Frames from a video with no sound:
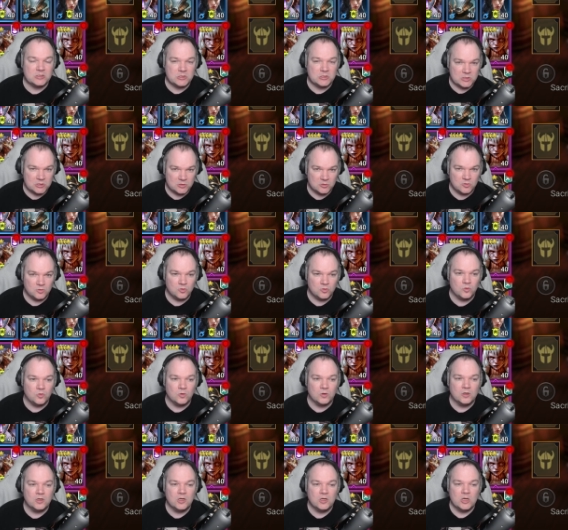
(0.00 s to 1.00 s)

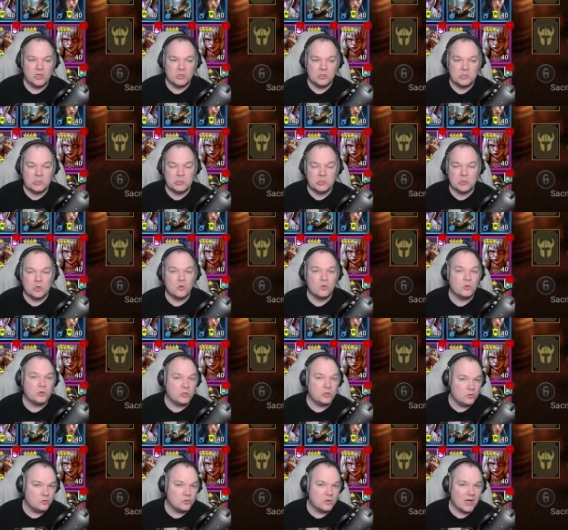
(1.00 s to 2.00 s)
to show
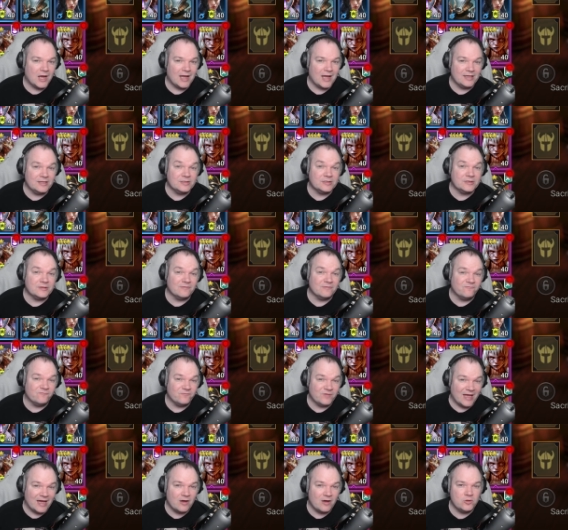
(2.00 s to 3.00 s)
you guys the
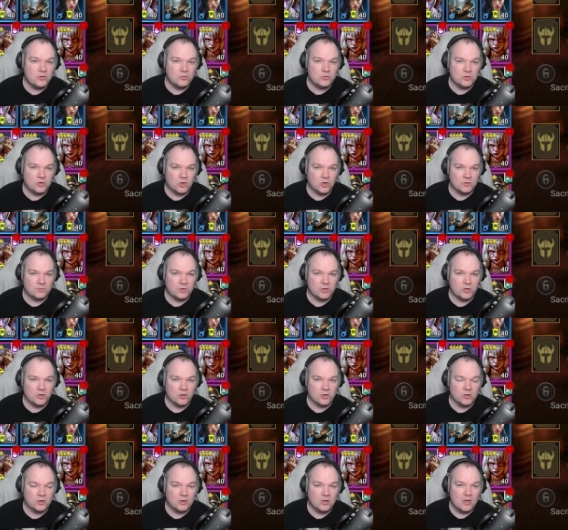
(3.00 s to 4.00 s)
value in
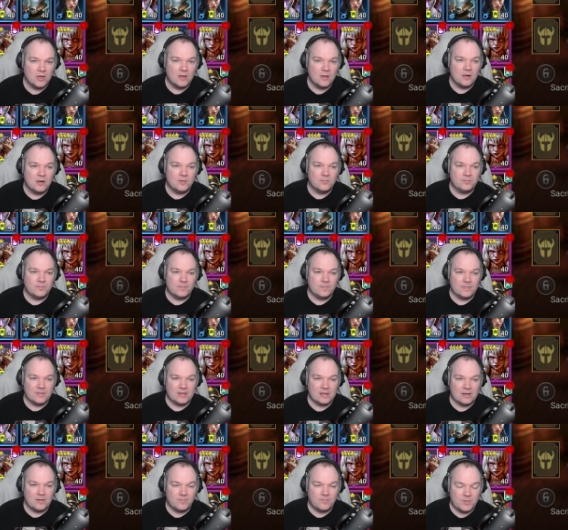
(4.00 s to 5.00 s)
Armiger,
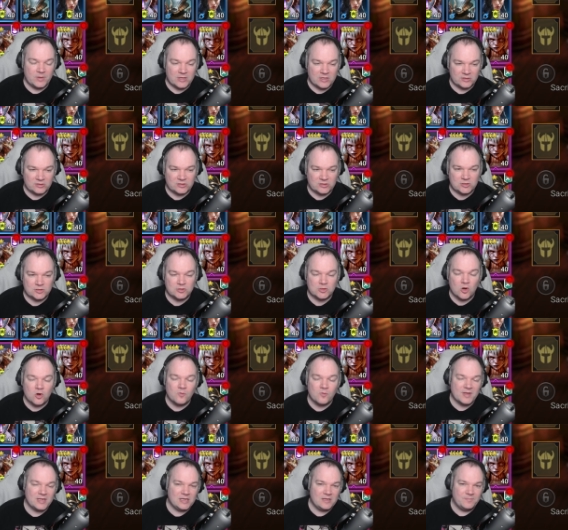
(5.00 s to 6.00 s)
because so
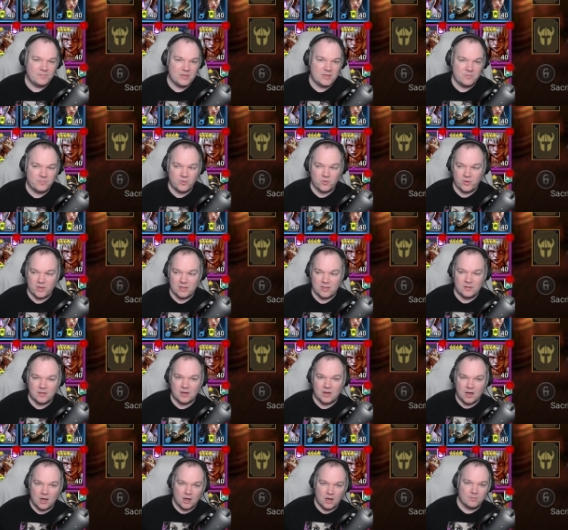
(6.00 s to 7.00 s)
many people in the
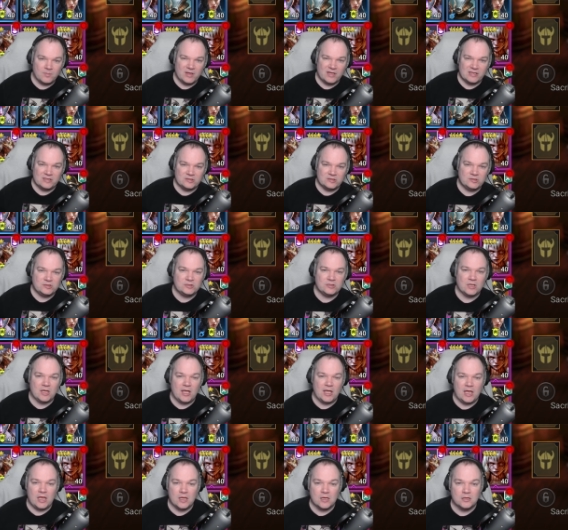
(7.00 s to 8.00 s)
comments
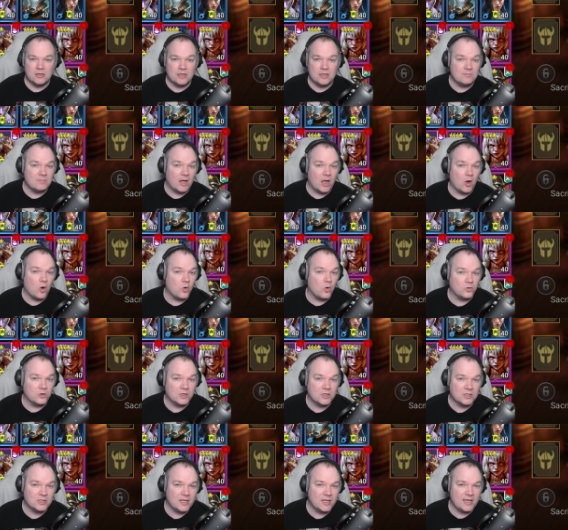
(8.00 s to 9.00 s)
and in my own
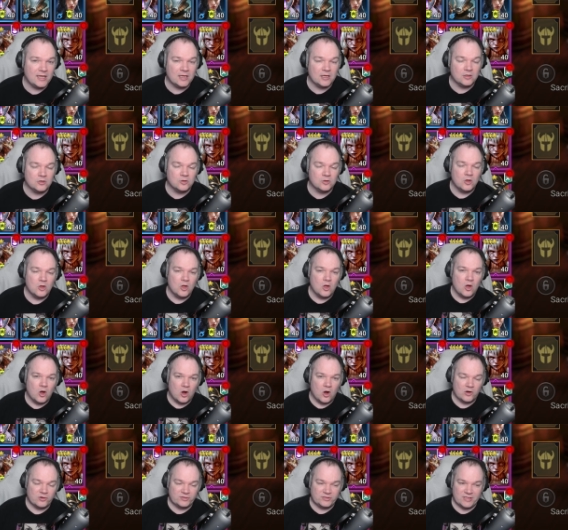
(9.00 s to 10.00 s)
clan
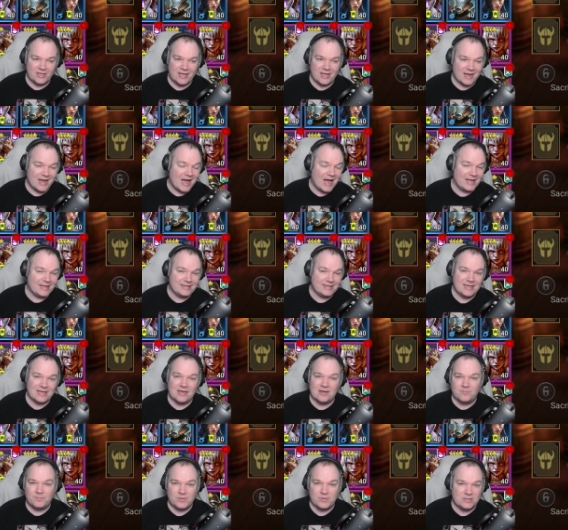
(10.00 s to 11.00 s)
are saying, I
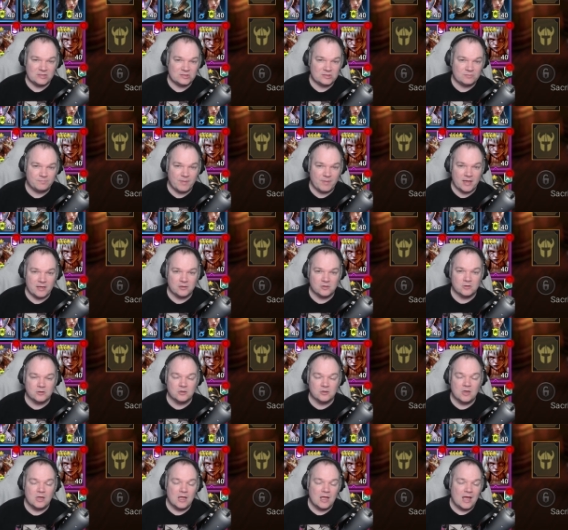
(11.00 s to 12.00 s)
can't beat
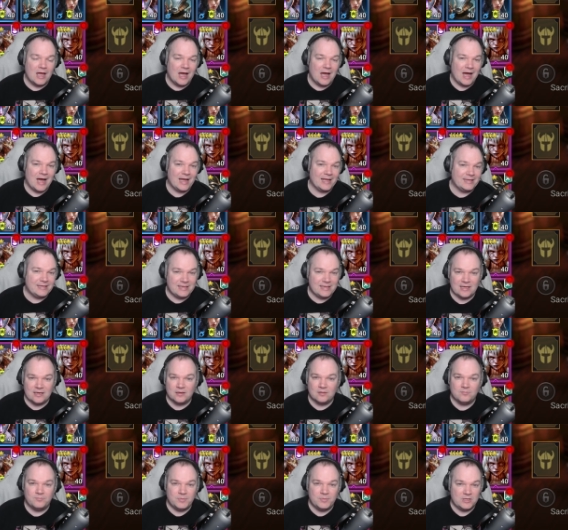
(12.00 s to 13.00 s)
Spider, I
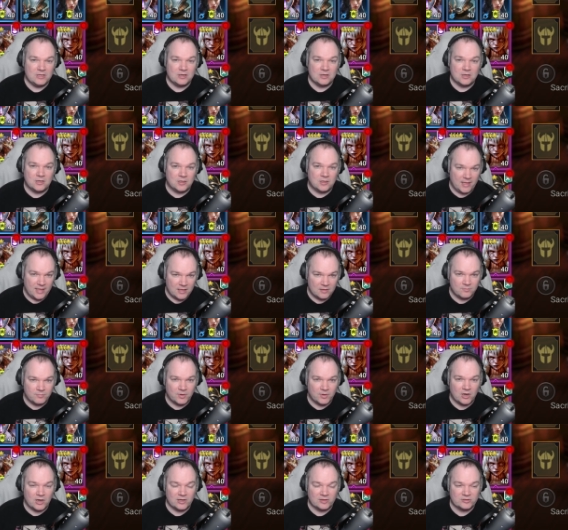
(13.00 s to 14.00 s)
can't beat Clan
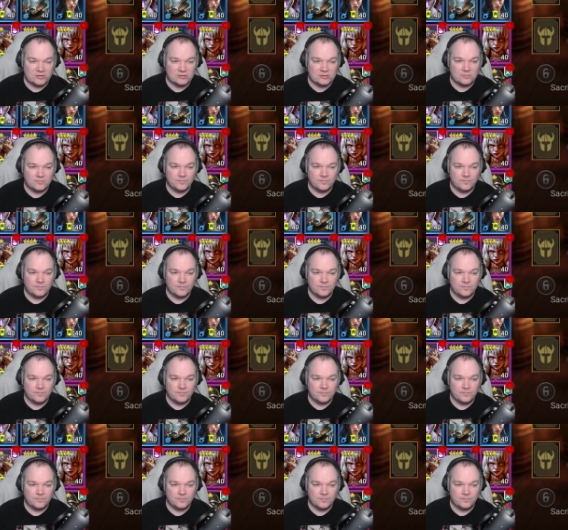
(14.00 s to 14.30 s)
Boss.